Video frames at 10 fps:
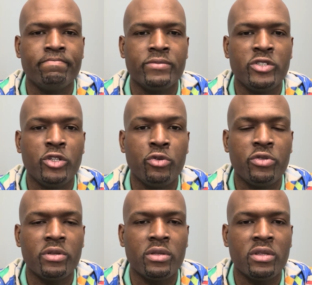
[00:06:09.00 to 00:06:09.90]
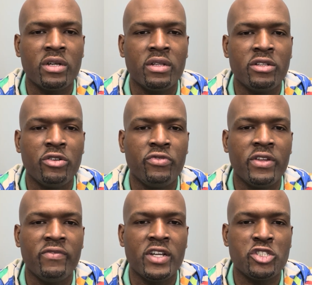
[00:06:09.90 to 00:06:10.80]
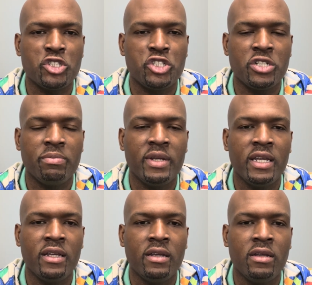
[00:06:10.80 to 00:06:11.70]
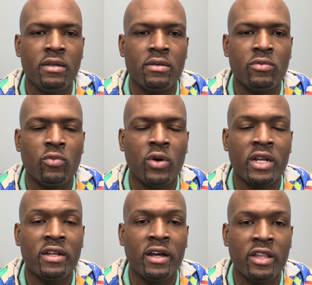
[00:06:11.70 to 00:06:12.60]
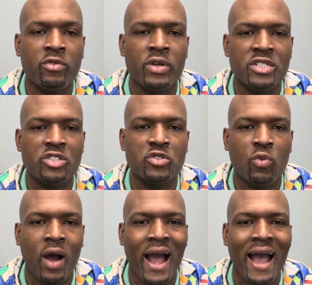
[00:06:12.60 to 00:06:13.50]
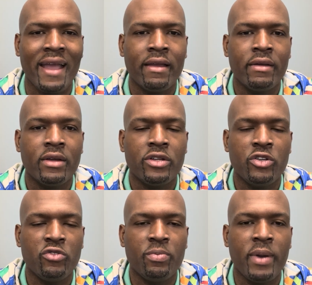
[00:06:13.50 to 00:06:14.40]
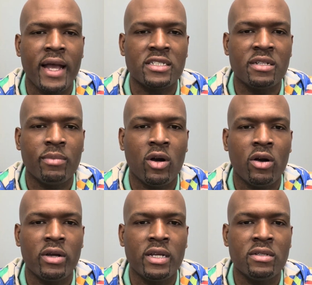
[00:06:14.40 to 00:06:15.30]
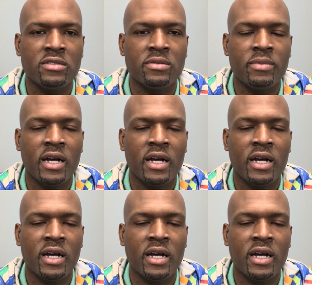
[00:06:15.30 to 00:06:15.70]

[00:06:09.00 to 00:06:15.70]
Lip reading: youth division should be one of the other reasons why youth basketball is